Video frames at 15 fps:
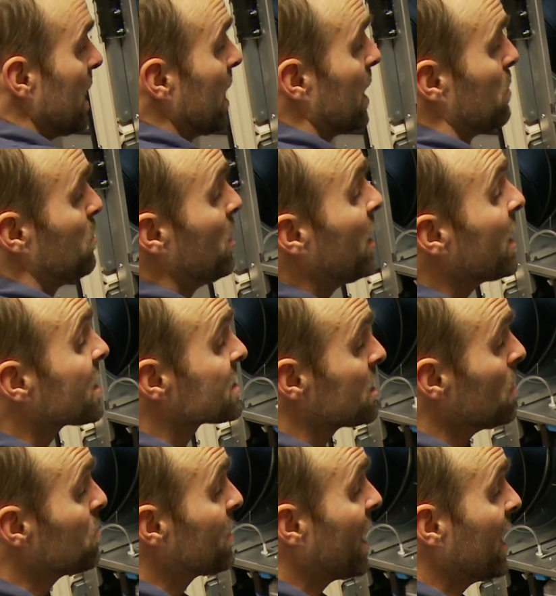It picks
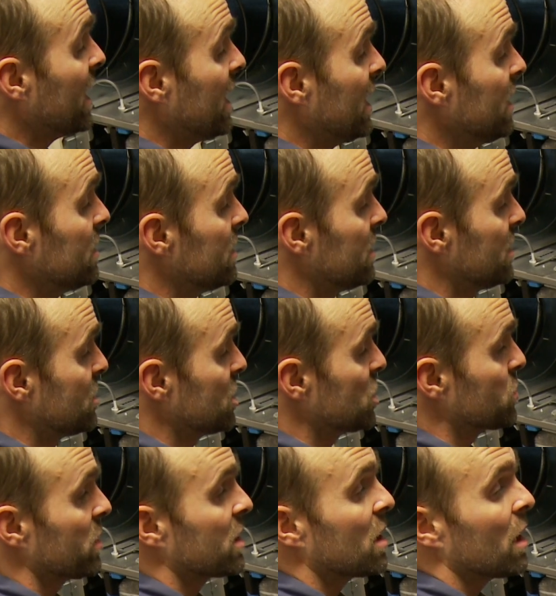up that heat that it
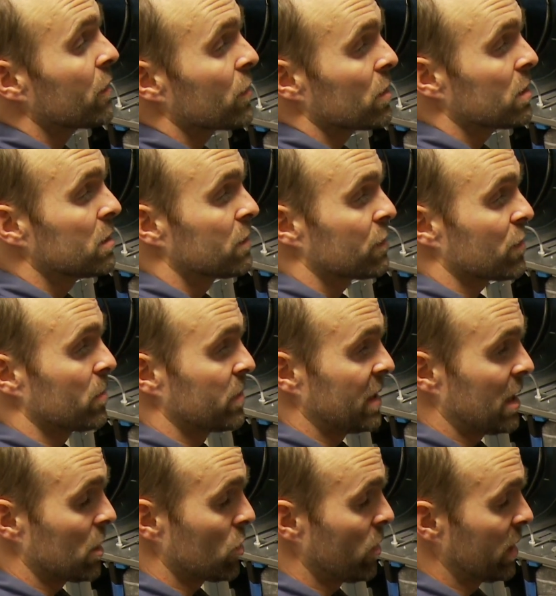just recovered from the
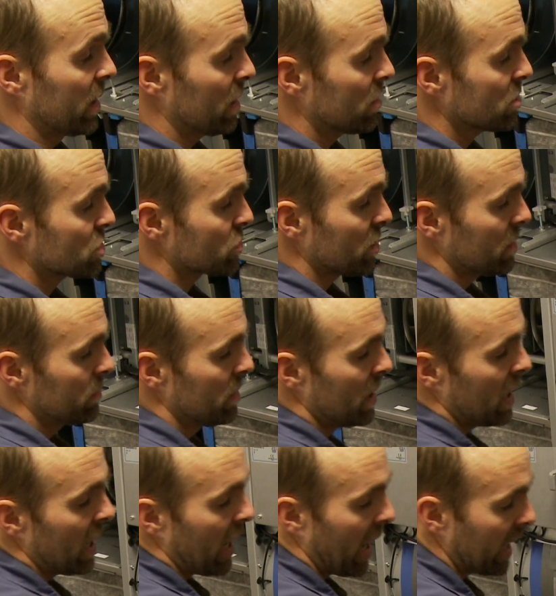outgoing airstream
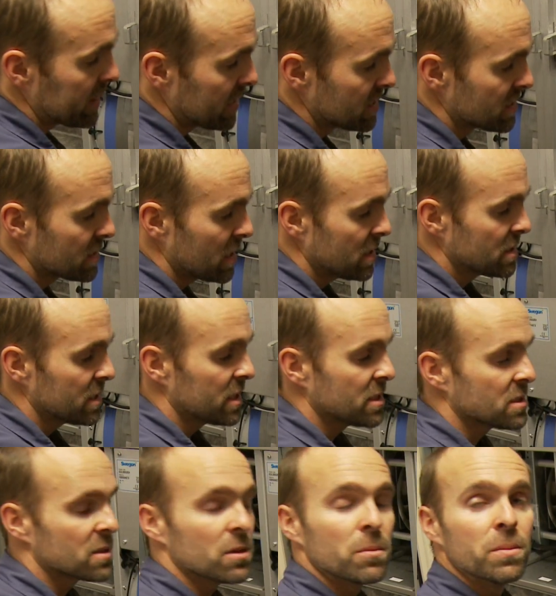and then sends it
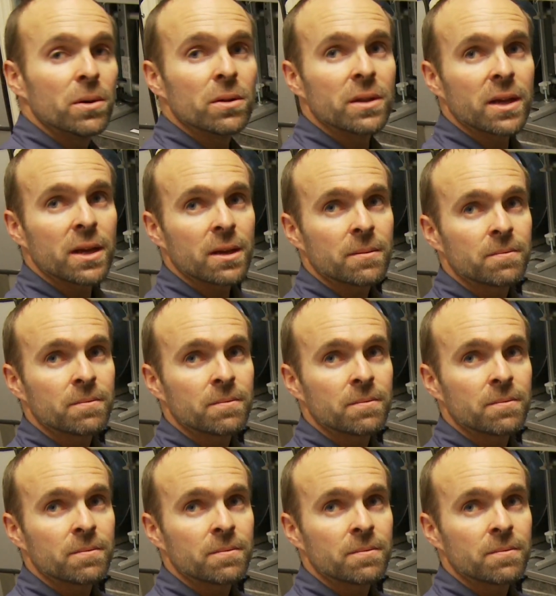into the building.